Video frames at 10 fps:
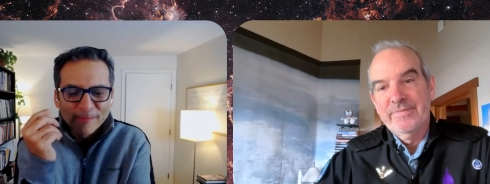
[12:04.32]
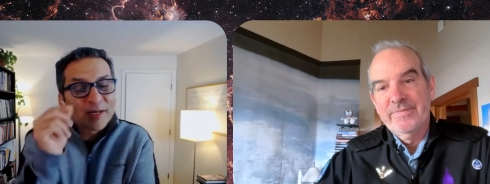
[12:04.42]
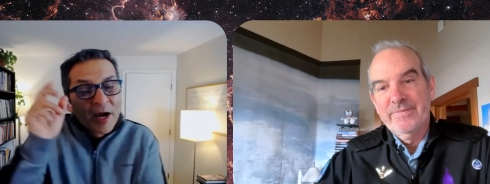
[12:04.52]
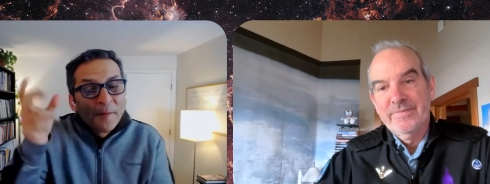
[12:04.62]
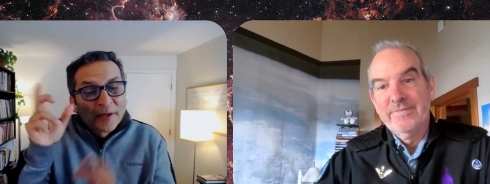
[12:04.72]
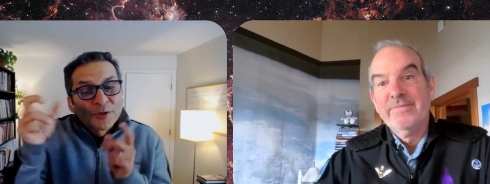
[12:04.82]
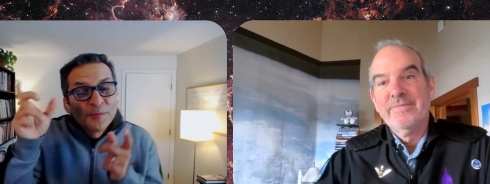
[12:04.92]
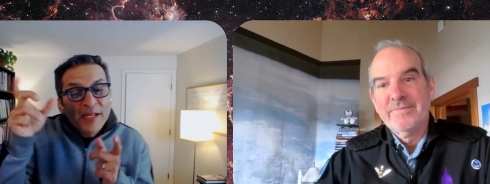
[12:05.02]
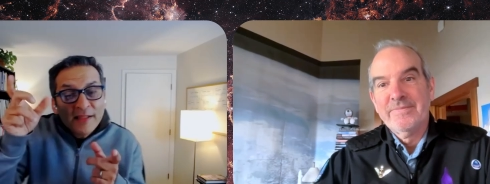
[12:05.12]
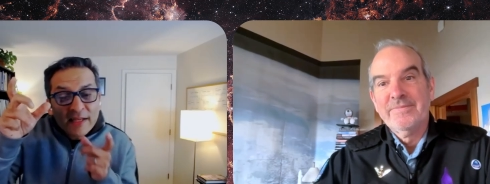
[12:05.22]
Speaker 1: well but but
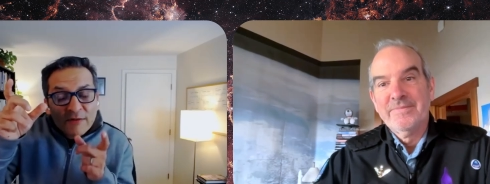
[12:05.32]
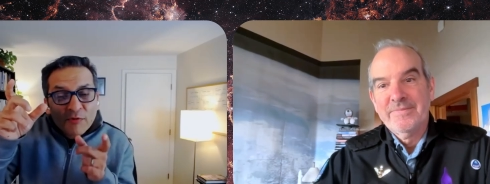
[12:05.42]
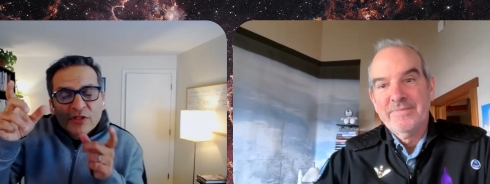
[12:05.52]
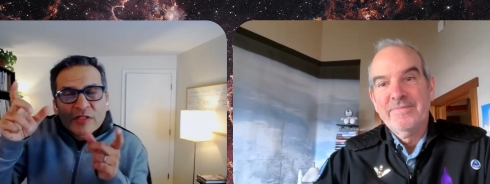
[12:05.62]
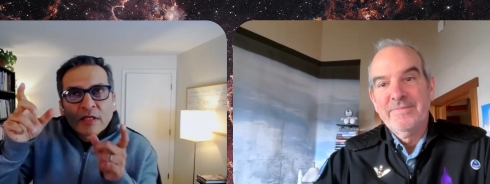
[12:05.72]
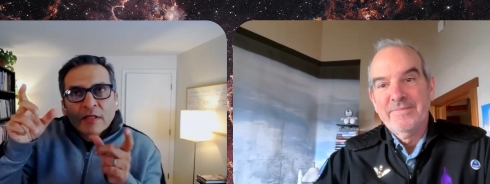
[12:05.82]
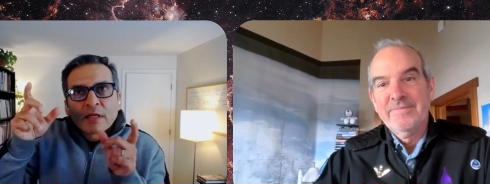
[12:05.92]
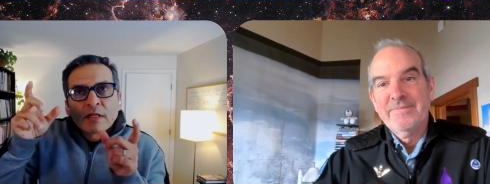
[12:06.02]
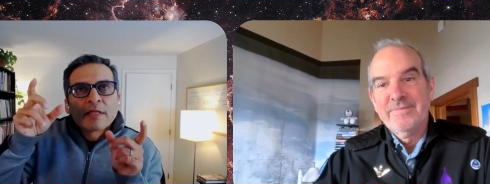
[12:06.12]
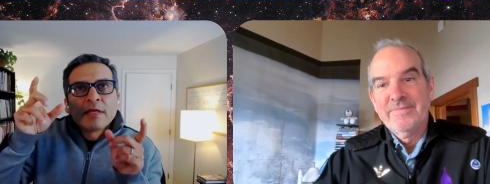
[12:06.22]
to me it was just
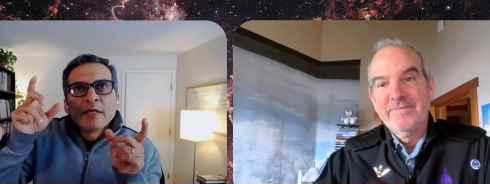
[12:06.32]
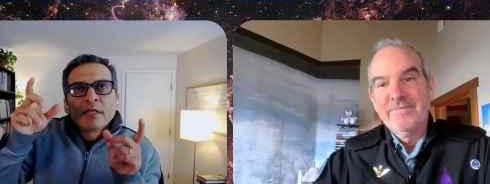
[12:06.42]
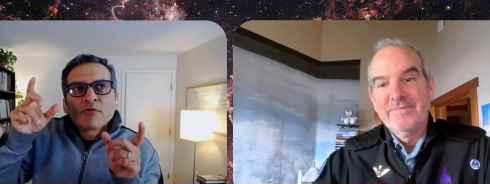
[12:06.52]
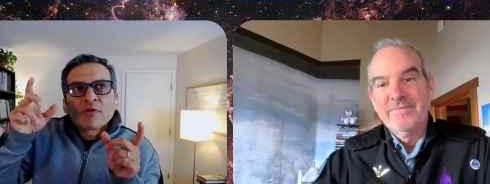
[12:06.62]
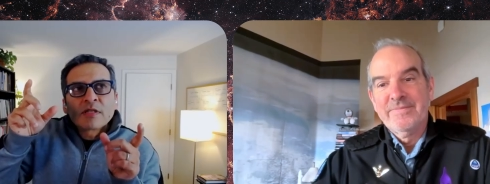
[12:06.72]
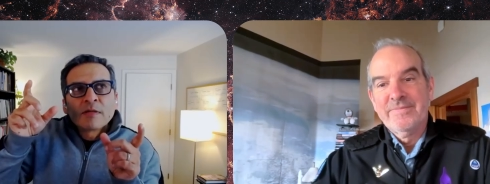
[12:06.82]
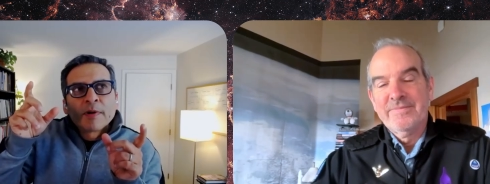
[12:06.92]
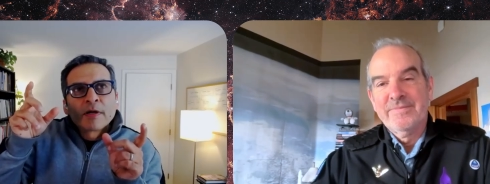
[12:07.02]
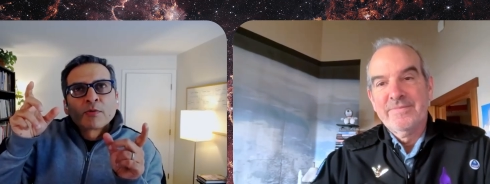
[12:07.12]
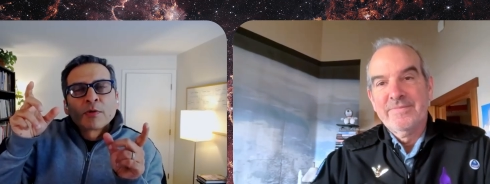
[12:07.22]
the, the interesting
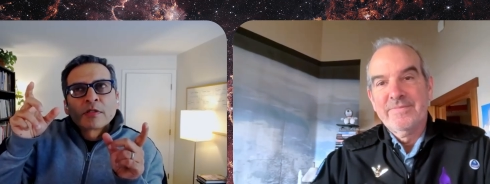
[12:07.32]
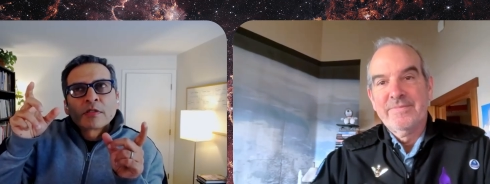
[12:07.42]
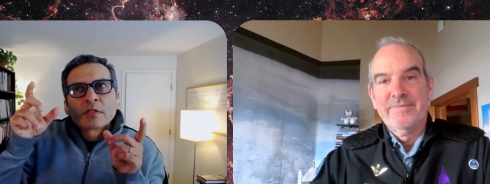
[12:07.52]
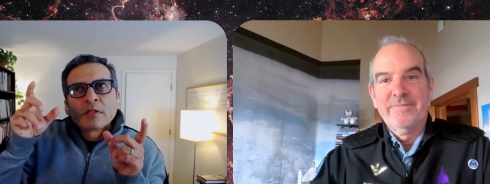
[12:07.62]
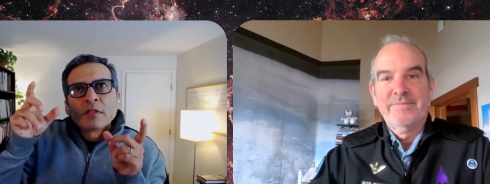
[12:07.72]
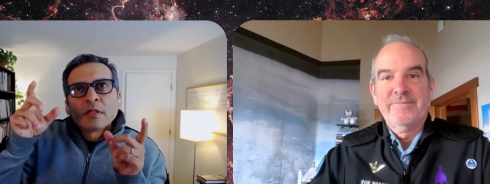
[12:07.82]
part was